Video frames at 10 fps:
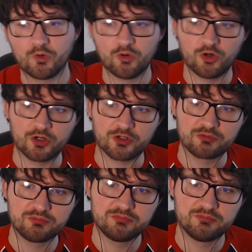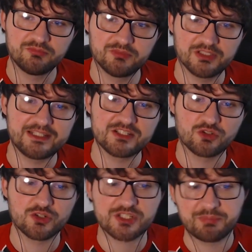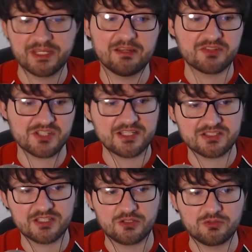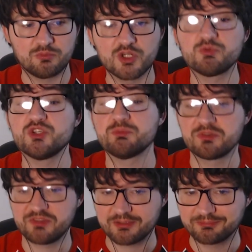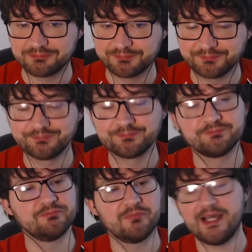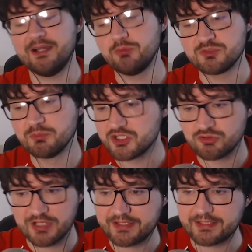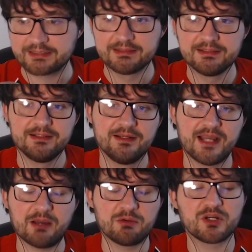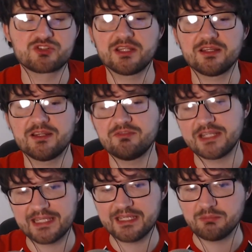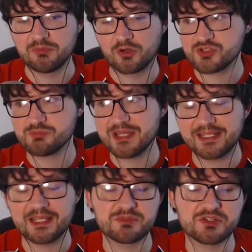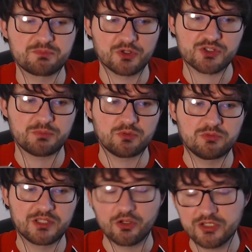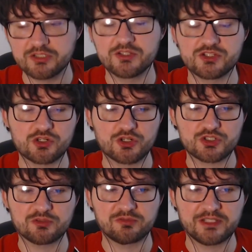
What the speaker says: or the league is not as competitive as it is now, which would you prefer? I would much rather every game, or as many games as possible, counted in the Scottish top